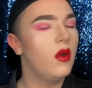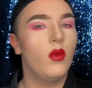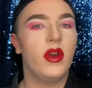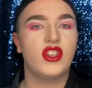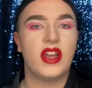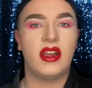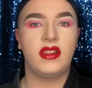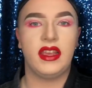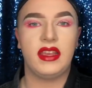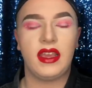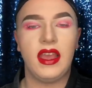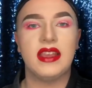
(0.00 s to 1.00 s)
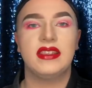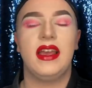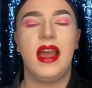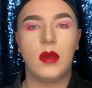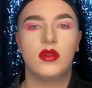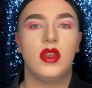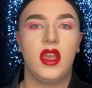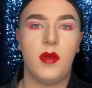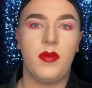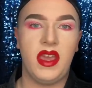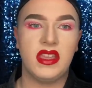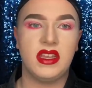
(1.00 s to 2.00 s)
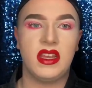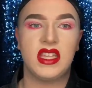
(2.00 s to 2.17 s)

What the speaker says: which I think is absolutely amazing,